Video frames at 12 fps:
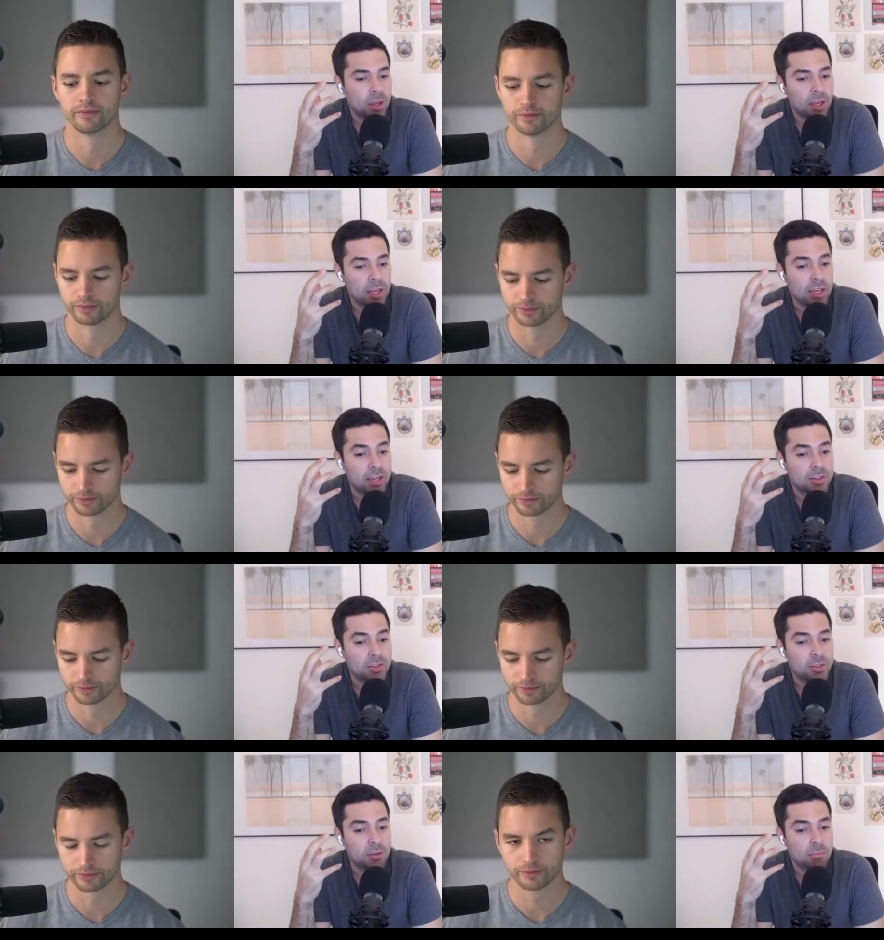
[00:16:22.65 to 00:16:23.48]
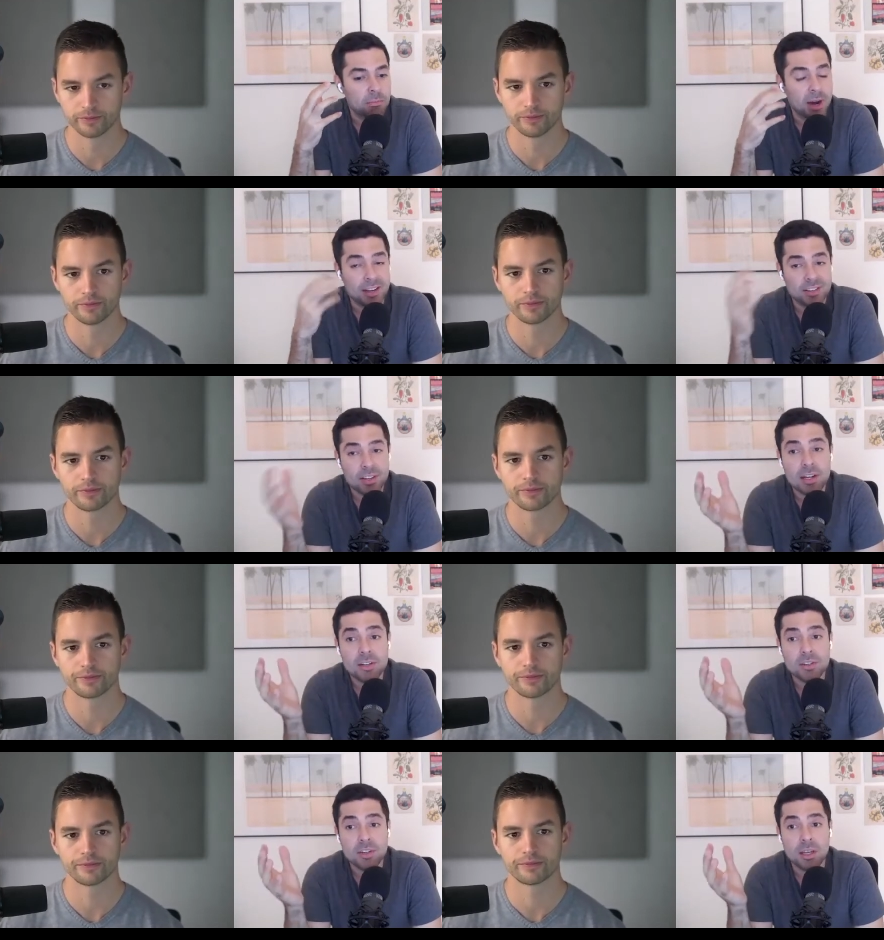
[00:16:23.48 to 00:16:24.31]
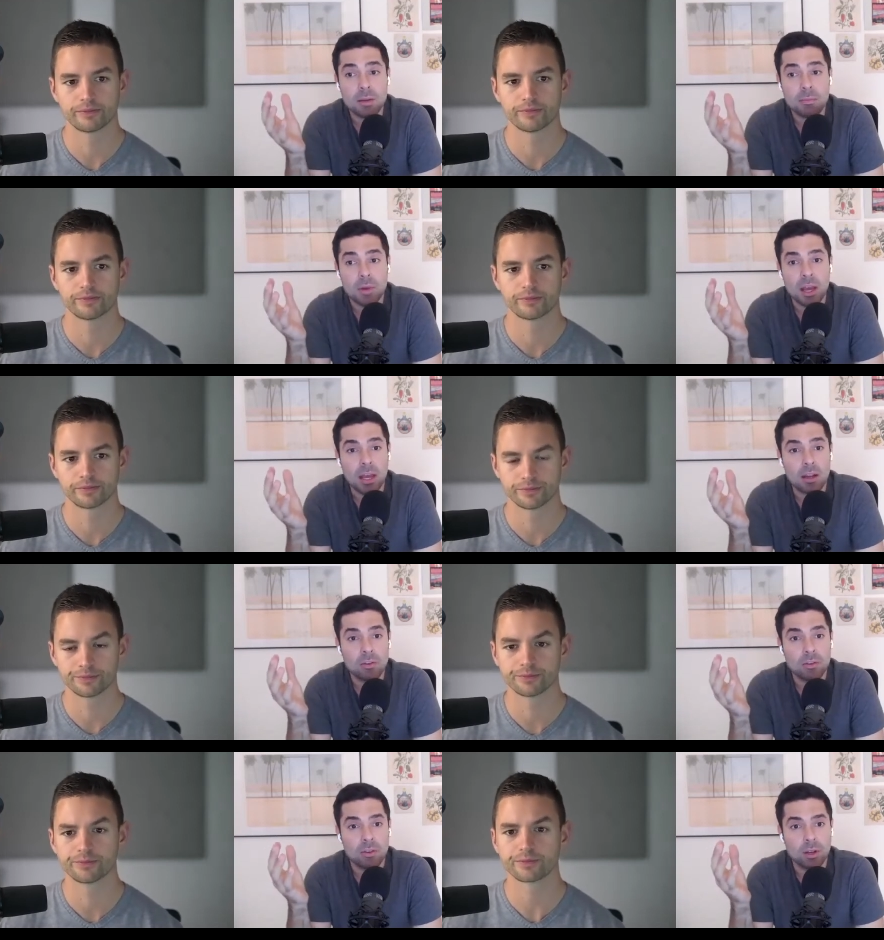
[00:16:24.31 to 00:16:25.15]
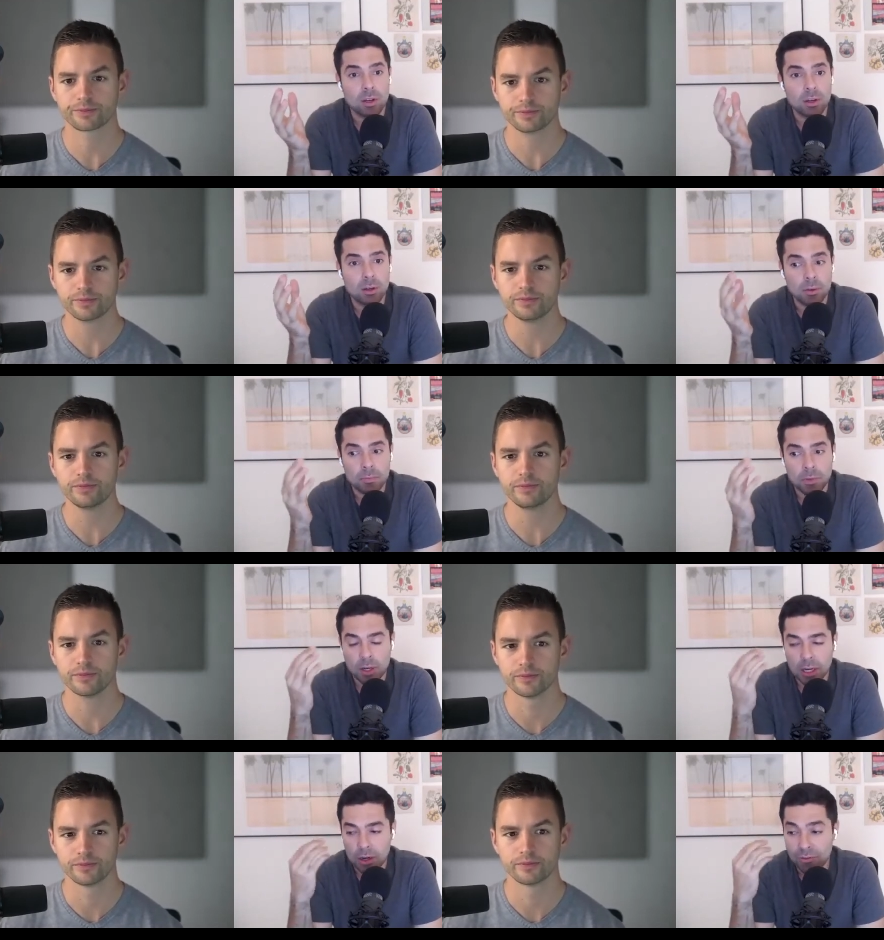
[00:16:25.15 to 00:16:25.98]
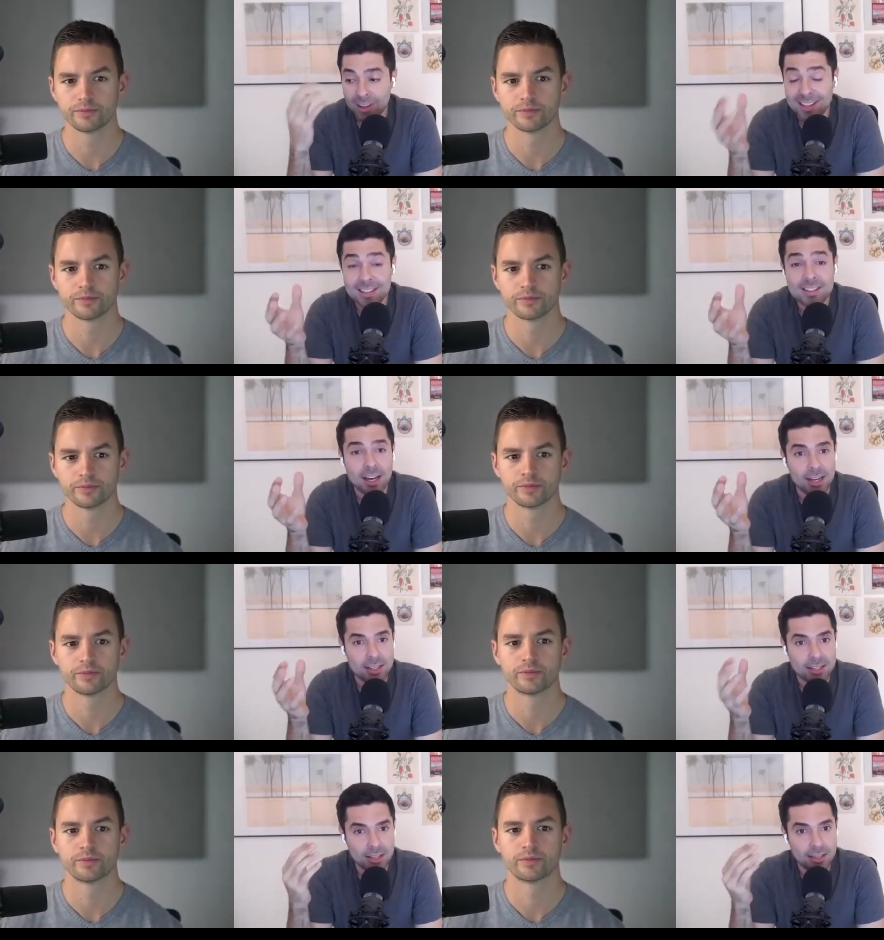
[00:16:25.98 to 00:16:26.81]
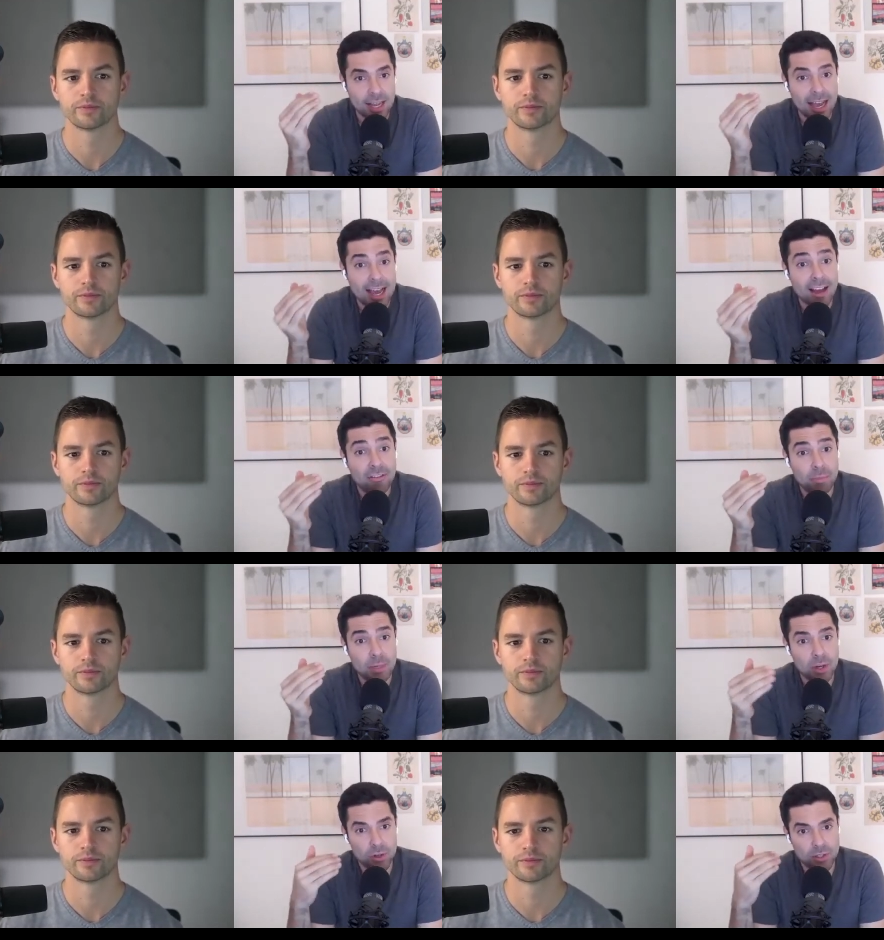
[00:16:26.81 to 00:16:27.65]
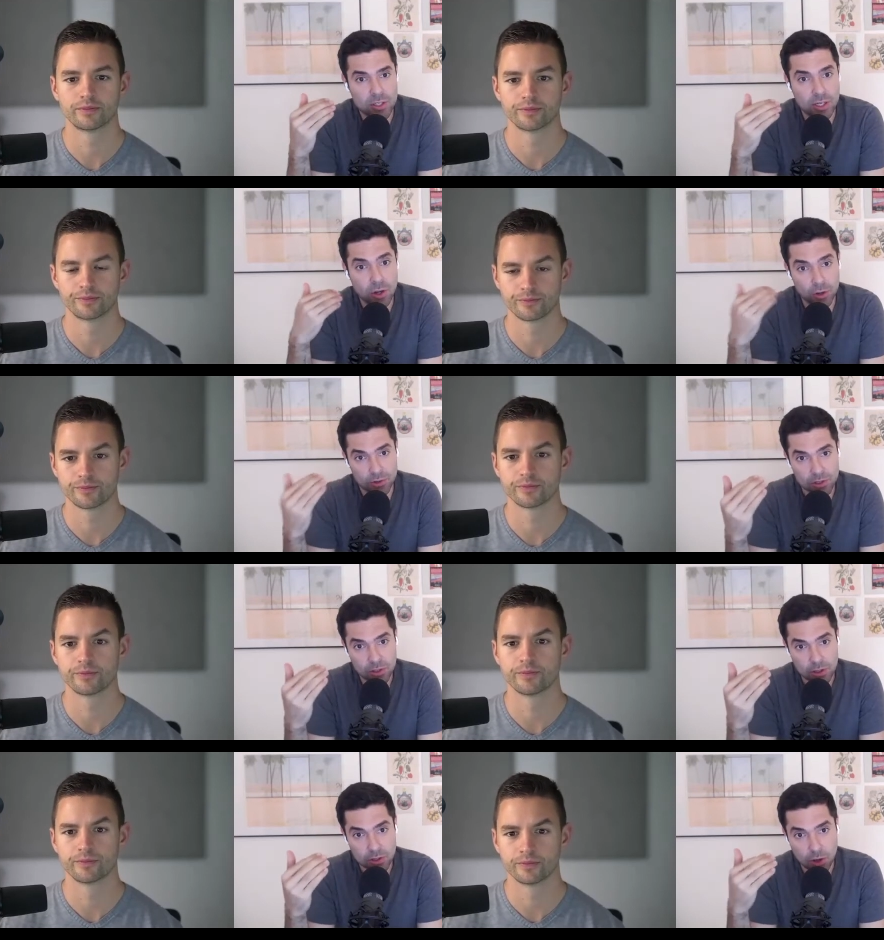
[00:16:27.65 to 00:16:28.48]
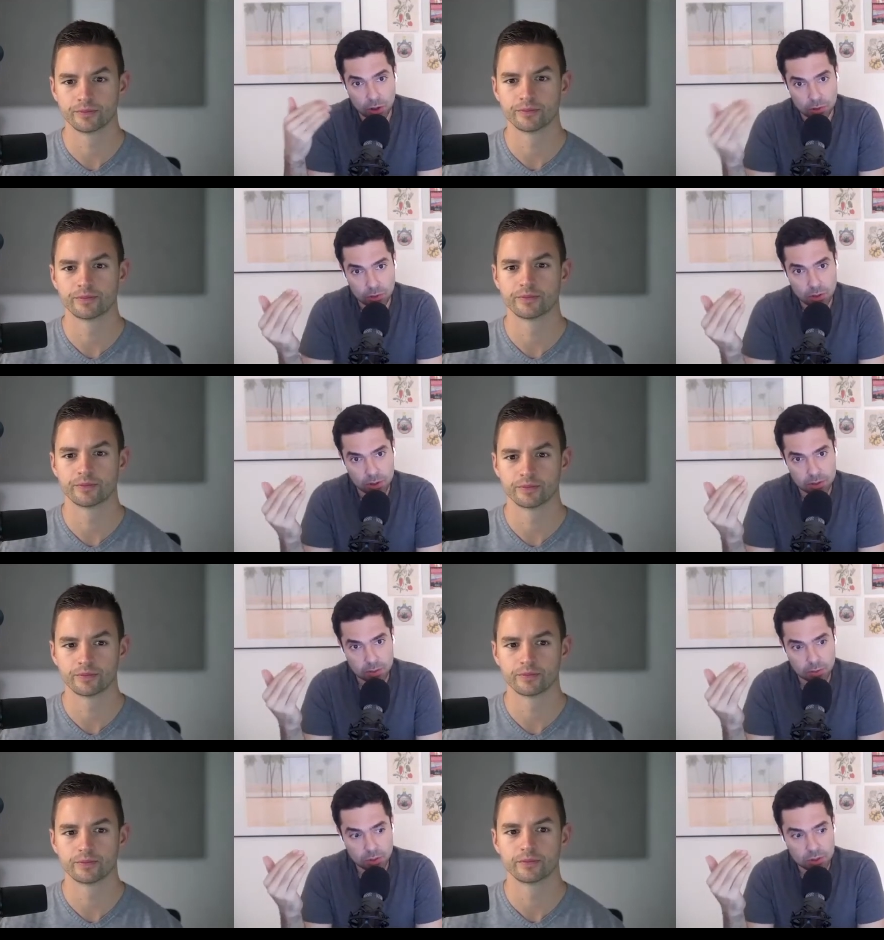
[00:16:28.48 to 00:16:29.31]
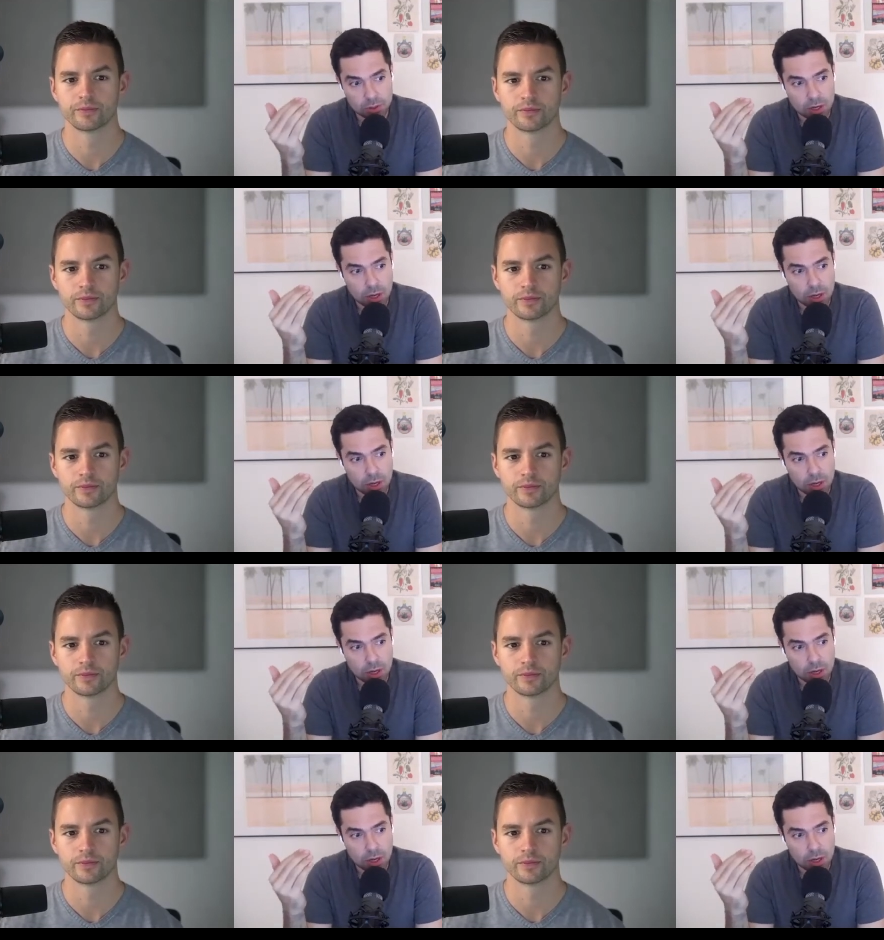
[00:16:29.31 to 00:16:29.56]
Speaker 1: is my sales team and the, the kind of insights that they have because they constantly talk to customers.